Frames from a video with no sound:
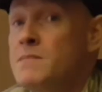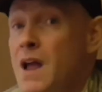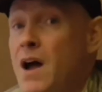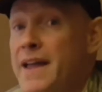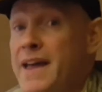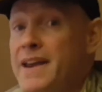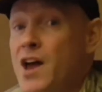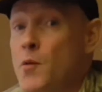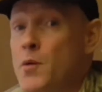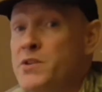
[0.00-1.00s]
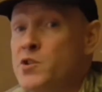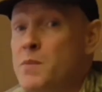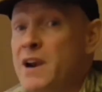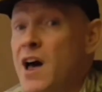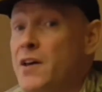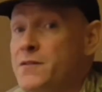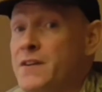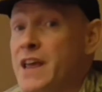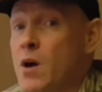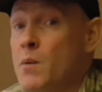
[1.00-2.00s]
Hi again, I hope you enjoyed my last
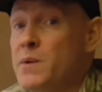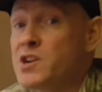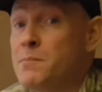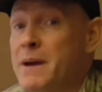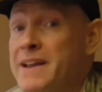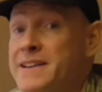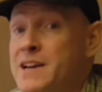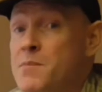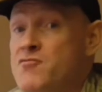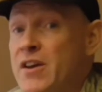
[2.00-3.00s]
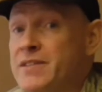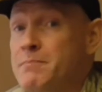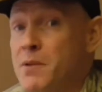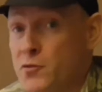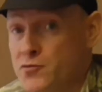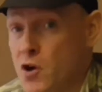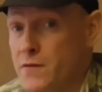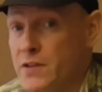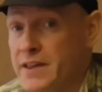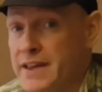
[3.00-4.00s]
video in which I painted up a resin pulse
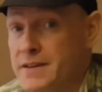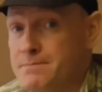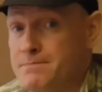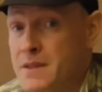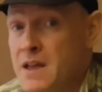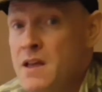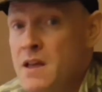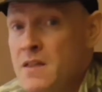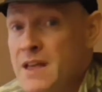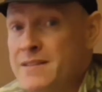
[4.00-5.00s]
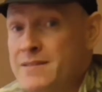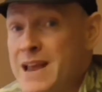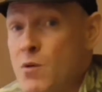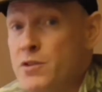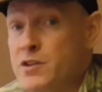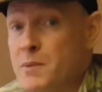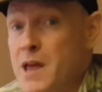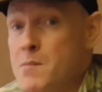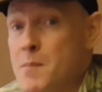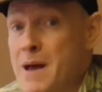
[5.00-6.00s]
rifle kit. That's now on
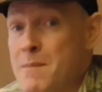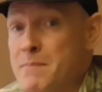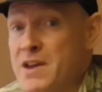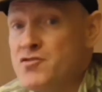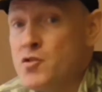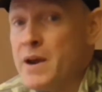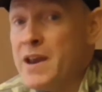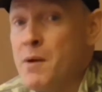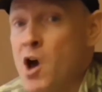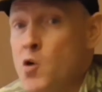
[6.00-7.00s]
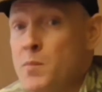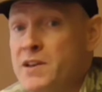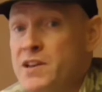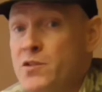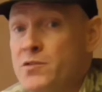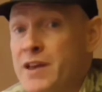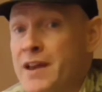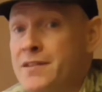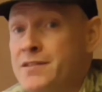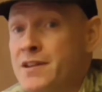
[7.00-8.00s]
display in my back bedroom and I'm hoping to use
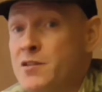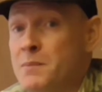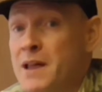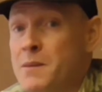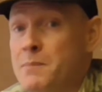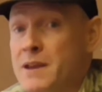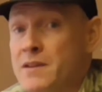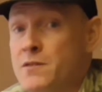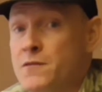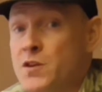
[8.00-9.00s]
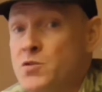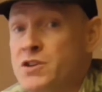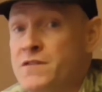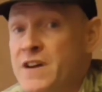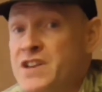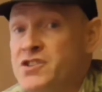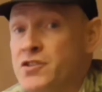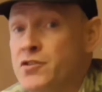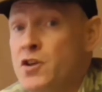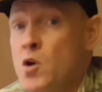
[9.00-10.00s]
that as a display piece at future
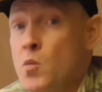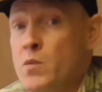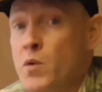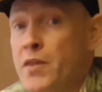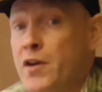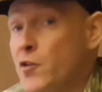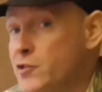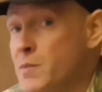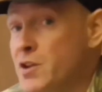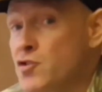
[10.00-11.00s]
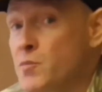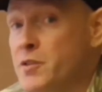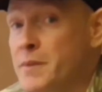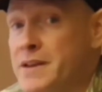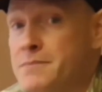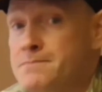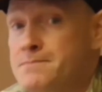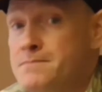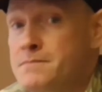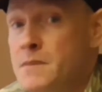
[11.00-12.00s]
conventions with one of the costuming groups I'm in.
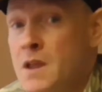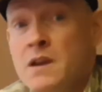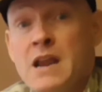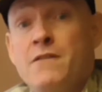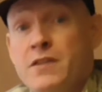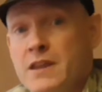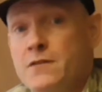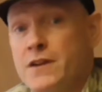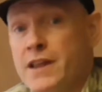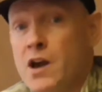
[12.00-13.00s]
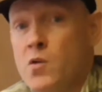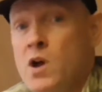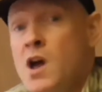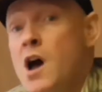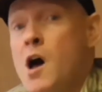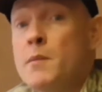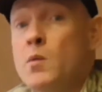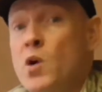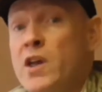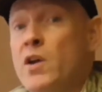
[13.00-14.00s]
Now for this video I'm going to
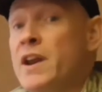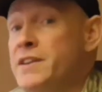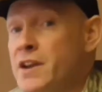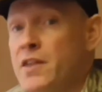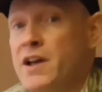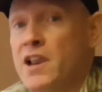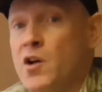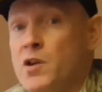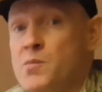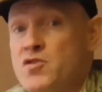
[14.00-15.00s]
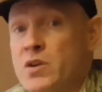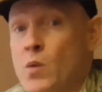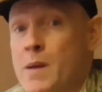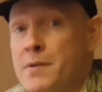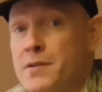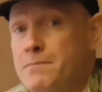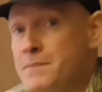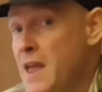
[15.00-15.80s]
be working on another Colonial marine weapon.